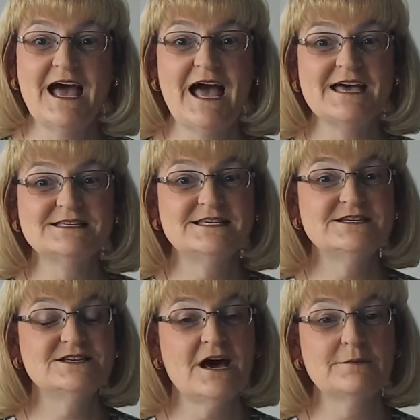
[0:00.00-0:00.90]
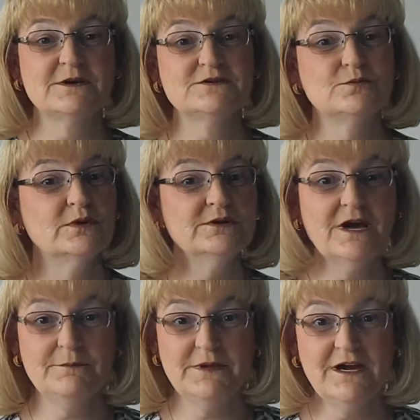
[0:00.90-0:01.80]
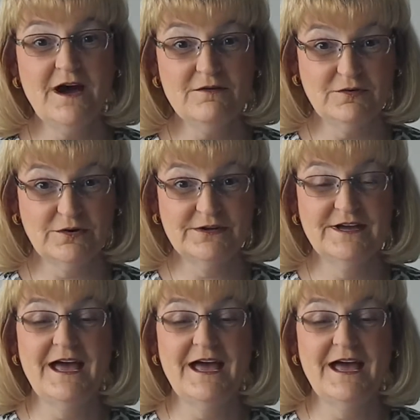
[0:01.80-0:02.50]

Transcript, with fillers: as these topics will not be covered,